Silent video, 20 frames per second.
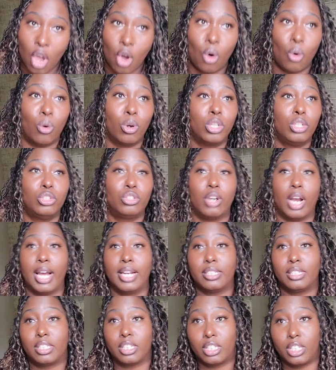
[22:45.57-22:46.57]
or you
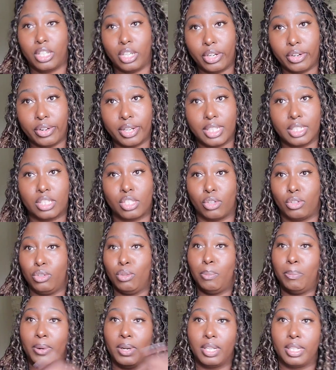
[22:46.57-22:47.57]
trying to secure it, so you
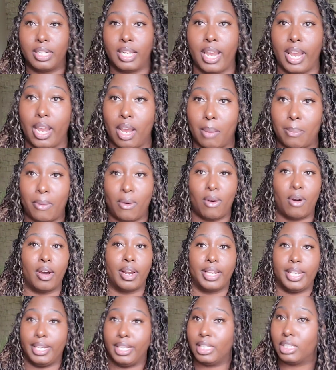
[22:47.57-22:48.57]
pulling the hair
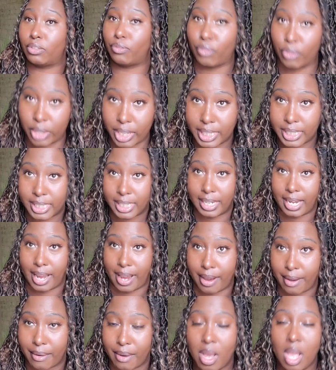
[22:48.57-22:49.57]
apart and it's frizzy
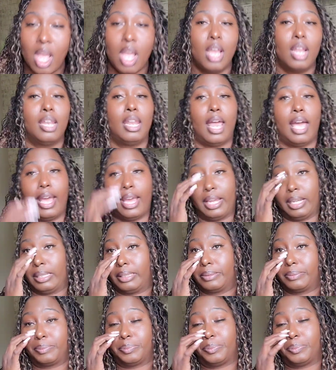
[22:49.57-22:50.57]
now. Like